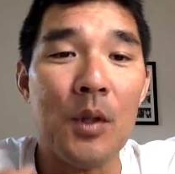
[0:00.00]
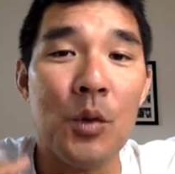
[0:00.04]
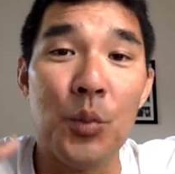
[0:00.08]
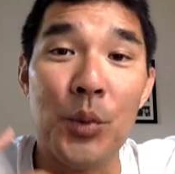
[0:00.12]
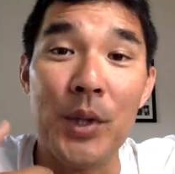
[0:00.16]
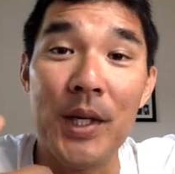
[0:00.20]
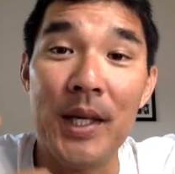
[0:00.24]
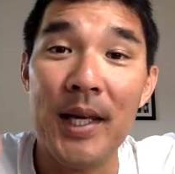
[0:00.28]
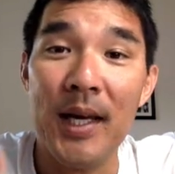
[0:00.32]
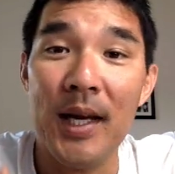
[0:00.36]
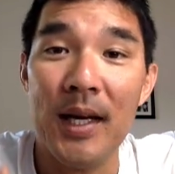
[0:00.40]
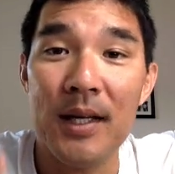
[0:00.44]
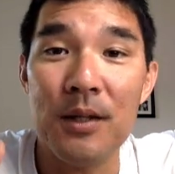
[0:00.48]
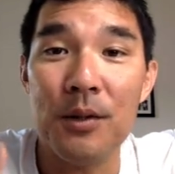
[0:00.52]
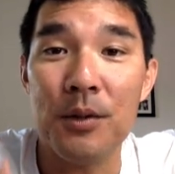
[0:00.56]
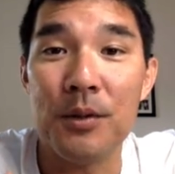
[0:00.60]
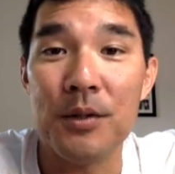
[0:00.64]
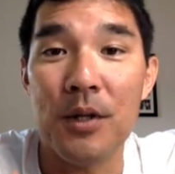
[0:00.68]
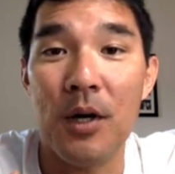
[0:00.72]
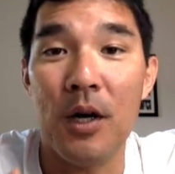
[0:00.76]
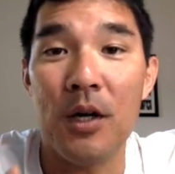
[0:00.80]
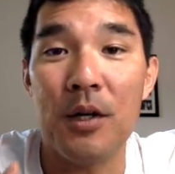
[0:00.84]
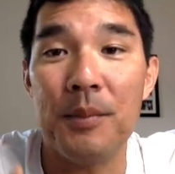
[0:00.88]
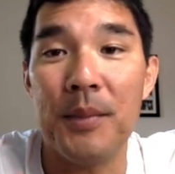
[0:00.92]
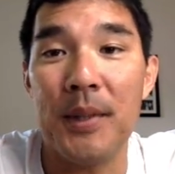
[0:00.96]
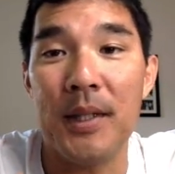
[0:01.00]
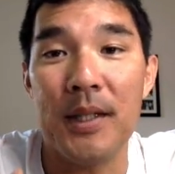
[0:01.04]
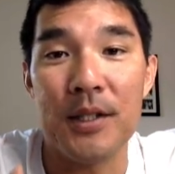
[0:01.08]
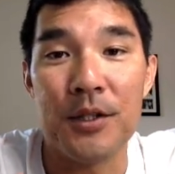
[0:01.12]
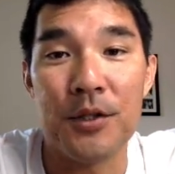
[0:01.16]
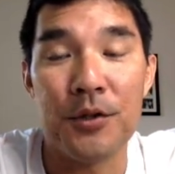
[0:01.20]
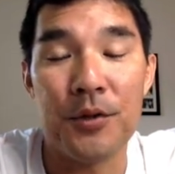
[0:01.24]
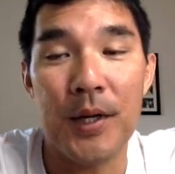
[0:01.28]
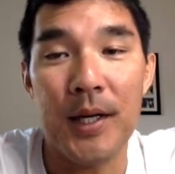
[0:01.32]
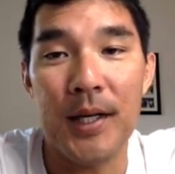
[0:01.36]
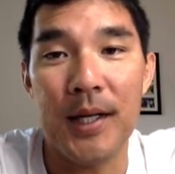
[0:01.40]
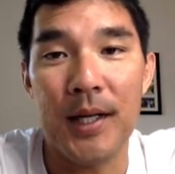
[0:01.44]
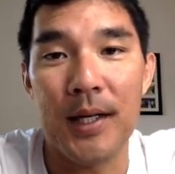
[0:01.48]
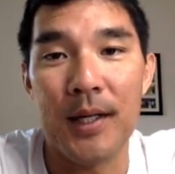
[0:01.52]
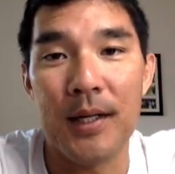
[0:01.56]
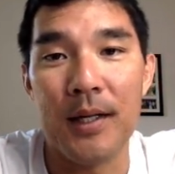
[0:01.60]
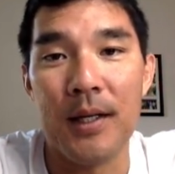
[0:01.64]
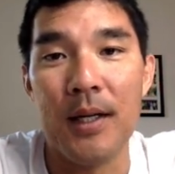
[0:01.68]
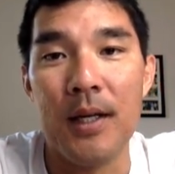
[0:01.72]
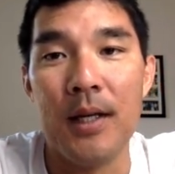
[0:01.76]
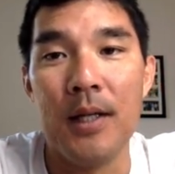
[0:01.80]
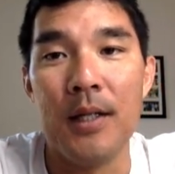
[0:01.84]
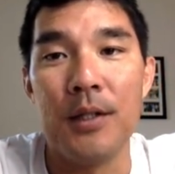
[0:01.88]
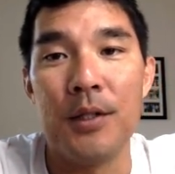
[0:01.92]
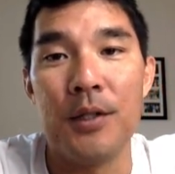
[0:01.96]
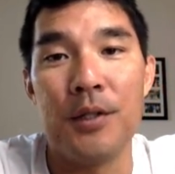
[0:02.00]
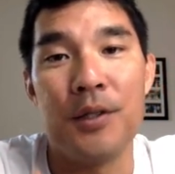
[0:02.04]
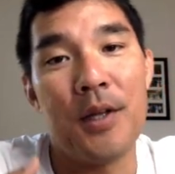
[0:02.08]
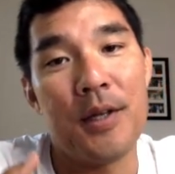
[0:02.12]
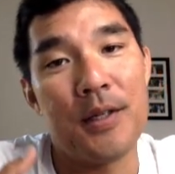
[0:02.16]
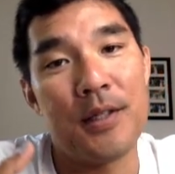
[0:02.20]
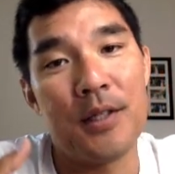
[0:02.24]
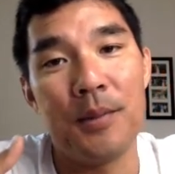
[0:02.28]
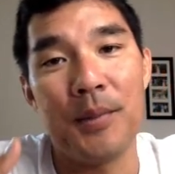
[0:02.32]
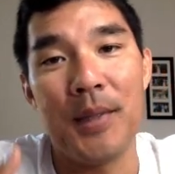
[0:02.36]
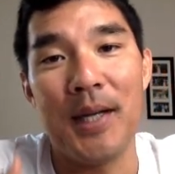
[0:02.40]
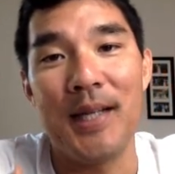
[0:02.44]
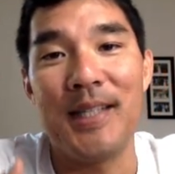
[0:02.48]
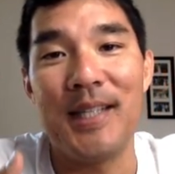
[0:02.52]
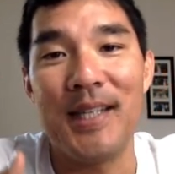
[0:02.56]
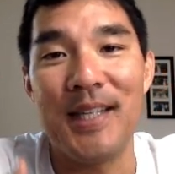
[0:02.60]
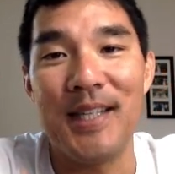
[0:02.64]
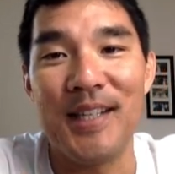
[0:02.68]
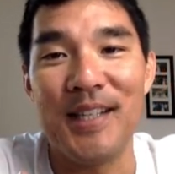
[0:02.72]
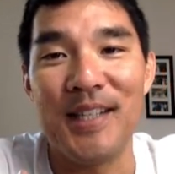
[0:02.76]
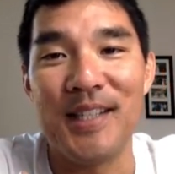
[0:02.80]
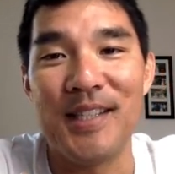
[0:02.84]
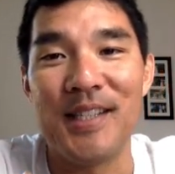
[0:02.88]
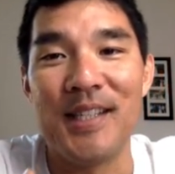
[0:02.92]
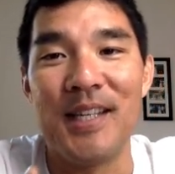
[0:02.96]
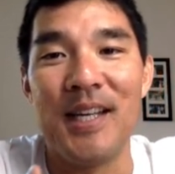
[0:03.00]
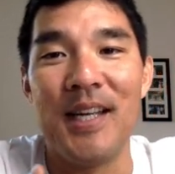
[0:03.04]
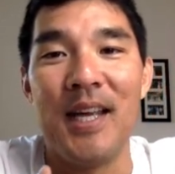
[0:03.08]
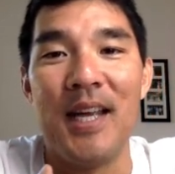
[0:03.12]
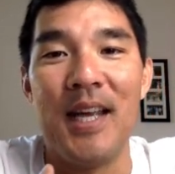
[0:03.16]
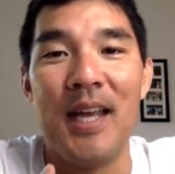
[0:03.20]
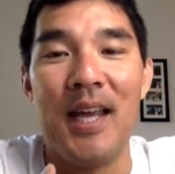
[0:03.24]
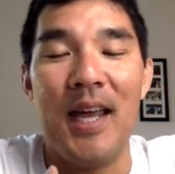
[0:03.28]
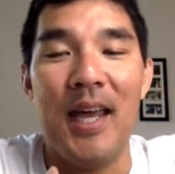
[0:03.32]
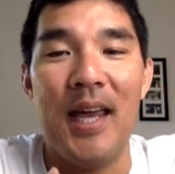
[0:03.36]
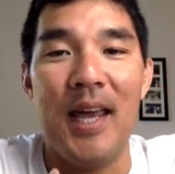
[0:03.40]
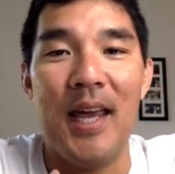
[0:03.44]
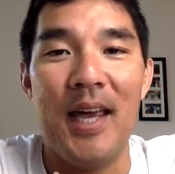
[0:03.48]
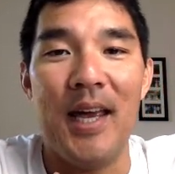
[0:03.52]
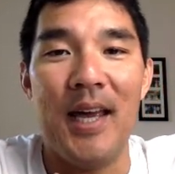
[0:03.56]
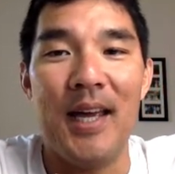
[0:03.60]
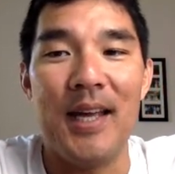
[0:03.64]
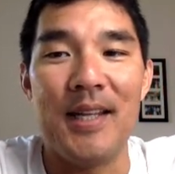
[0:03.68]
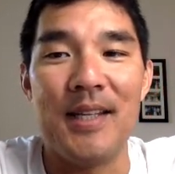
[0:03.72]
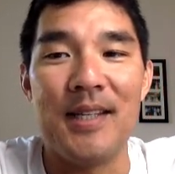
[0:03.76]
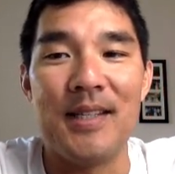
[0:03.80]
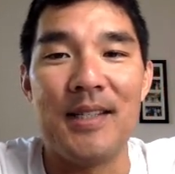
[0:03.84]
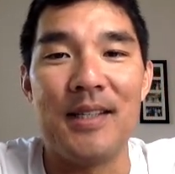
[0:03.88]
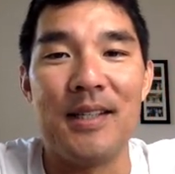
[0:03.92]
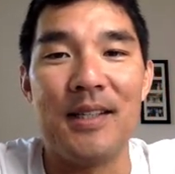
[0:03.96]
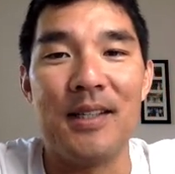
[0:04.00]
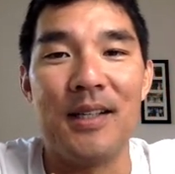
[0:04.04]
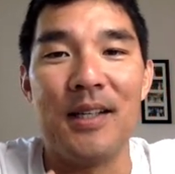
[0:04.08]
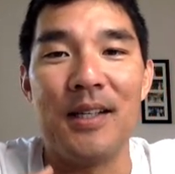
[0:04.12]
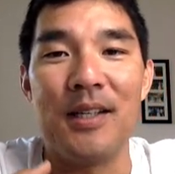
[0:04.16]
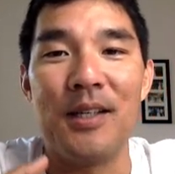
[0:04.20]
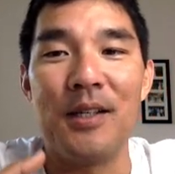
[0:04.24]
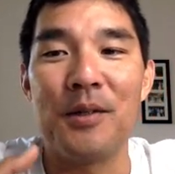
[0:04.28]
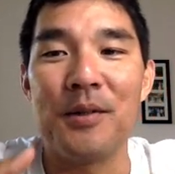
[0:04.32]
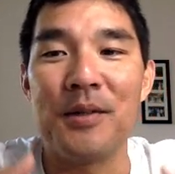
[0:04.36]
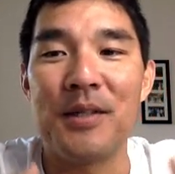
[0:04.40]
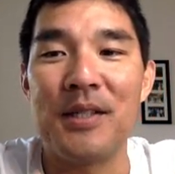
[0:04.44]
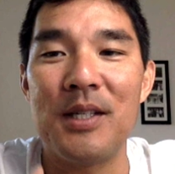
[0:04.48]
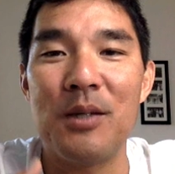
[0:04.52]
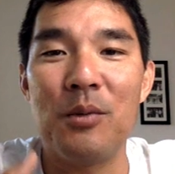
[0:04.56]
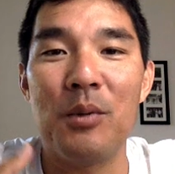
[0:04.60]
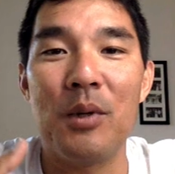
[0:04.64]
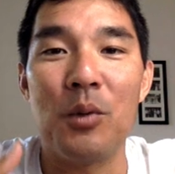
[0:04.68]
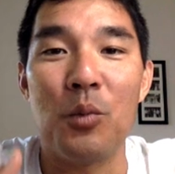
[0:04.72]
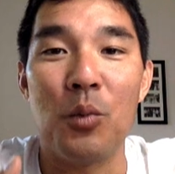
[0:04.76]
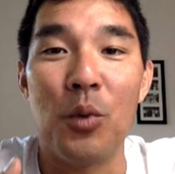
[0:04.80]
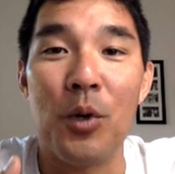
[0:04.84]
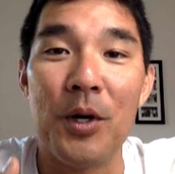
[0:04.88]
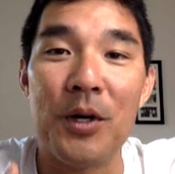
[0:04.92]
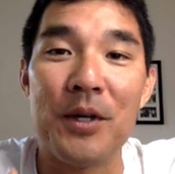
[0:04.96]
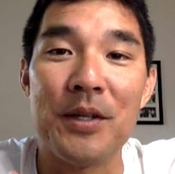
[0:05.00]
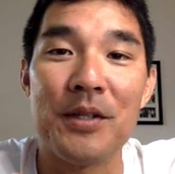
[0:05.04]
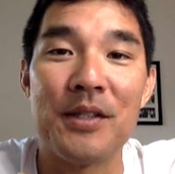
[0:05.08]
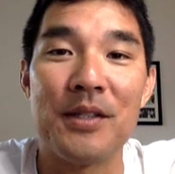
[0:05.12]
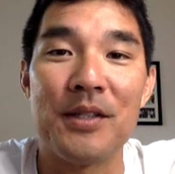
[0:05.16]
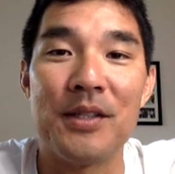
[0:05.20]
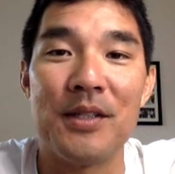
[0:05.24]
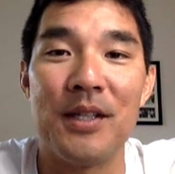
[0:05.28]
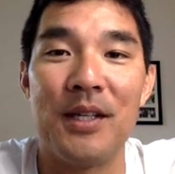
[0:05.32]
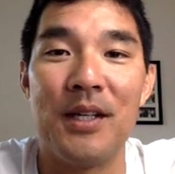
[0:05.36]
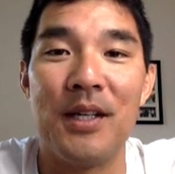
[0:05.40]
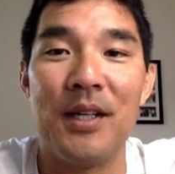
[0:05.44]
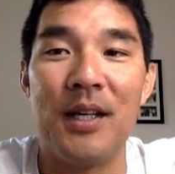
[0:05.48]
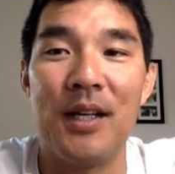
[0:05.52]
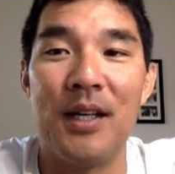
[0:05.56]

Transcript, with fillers: we can use automated trading to test some ideas and uh, you know see what works